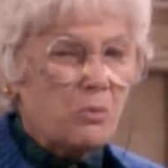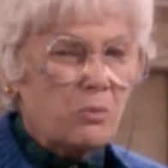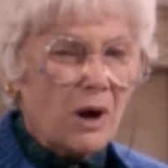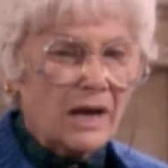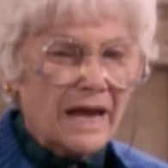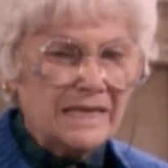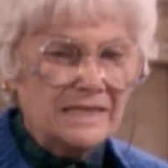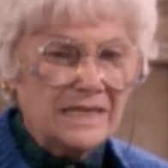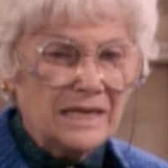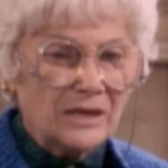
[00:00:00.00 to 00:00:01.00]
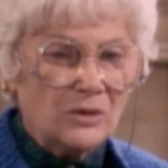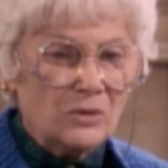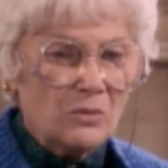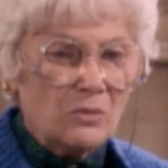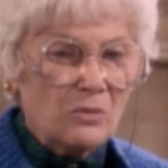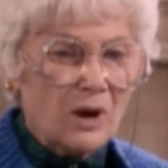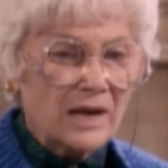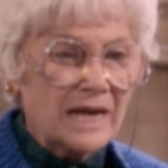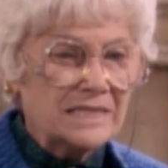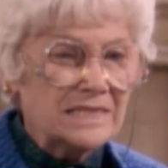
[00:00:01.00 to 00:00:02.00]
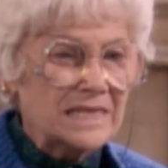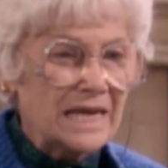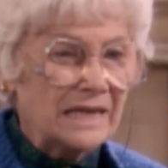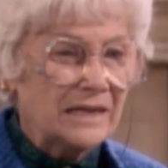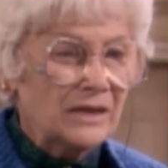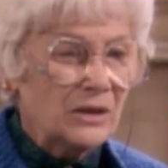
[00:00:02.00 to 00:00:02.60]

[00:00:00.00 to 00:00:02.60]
what I did, what I said.